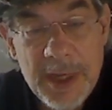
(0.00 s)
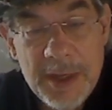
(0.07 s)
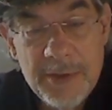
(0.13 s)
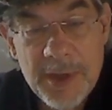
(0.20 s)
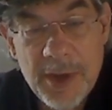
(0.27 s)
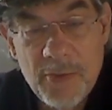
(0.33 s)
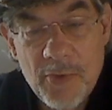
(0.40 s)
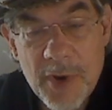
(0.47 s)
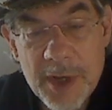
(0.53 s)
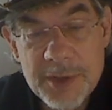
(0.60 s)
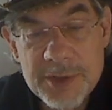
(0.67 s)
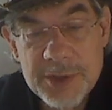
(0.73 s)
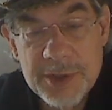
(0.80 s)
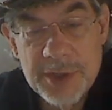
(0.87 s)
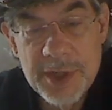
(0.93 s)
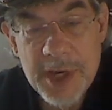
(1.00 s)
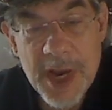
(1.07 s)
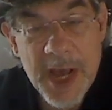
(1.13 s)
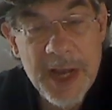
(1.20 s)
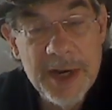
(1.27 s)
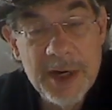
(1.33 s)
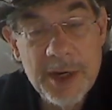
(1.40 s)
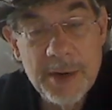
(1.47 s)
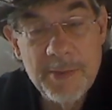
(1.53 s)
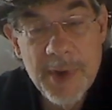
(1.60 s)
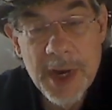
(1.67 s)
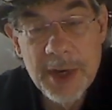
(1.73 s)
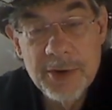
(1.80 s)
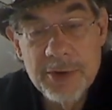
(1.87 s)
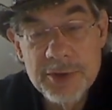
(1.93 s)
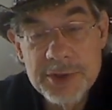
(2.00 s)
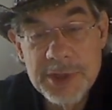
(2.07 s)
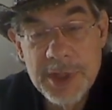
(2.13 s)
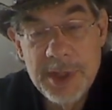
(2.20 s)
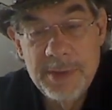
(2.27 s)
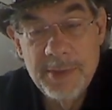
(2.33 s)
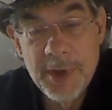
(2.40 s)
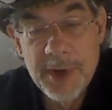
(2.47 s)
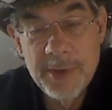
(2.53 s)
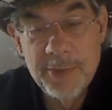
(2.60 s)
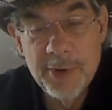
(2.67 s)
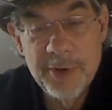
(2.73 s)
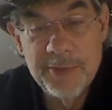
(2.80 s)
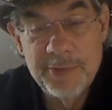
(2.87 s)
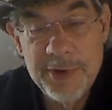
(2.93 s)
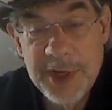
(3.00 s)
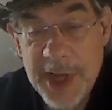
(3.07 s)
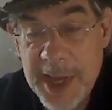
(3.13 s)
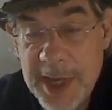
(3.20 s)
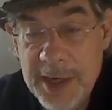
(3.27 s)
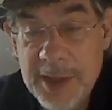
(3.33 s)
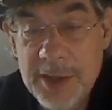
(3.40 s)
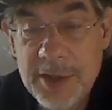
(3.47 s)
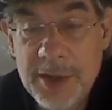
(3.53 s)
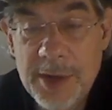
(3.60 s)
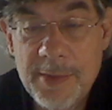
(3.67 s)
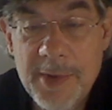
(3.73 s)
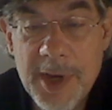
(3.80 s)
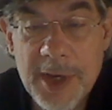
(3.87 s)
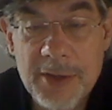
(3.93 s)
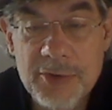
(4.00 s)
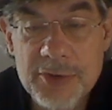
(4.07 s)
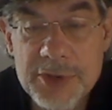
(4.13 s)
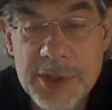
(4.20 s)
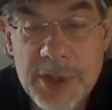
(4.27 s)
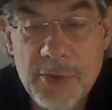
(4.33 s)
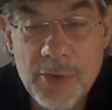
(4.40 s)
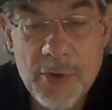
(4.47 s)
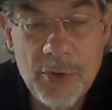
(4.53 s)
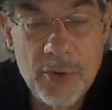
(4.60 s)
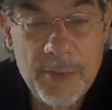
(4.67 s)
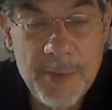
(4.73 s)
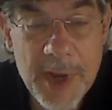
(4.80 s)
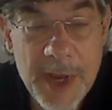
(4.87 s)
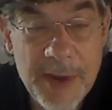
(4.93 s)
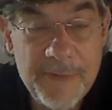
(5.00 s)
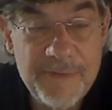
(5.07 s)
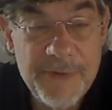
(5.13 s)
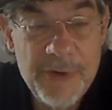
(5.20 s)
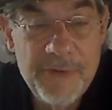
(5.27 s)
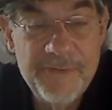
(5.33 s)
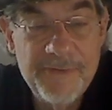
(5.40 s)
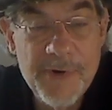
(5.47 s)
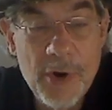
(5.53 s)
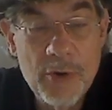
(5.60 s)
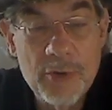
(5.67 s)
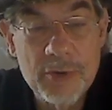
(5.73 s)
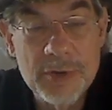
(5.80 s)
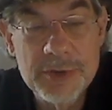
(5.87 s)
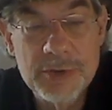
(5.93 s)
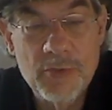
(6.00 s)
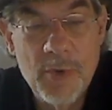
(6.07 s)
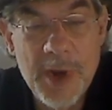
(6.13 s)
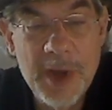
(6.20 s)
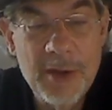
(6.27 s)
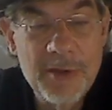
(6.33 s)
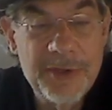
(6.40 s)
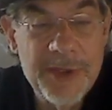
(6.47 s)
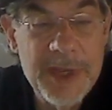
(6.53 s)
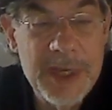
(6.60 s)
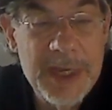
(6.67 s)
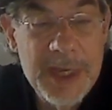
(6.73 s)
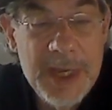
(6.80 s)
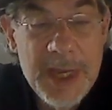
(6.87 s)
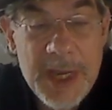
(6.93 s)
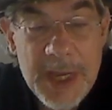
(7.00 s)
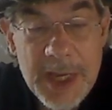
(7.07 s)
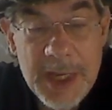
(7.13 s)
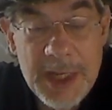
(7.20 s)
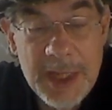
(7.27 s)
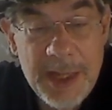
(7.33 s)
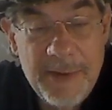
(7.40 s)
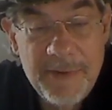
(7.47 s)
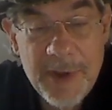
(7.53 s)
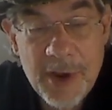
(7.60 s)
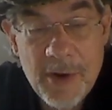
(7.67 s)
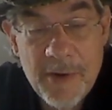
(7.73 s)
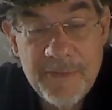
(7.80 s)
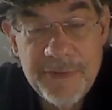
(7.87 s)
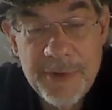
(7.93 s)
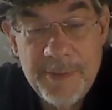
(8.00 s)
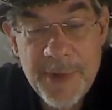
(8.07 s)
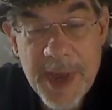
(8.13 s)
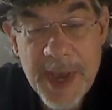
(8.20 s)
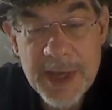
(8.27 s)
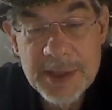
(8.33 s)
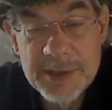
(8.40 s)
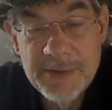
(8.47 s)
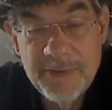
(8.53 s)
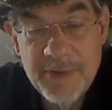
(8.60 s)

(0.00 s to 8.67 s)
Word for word: that wants not a democracy, but a pretend democracy ruled by a few folks, wealthy and living off the backs of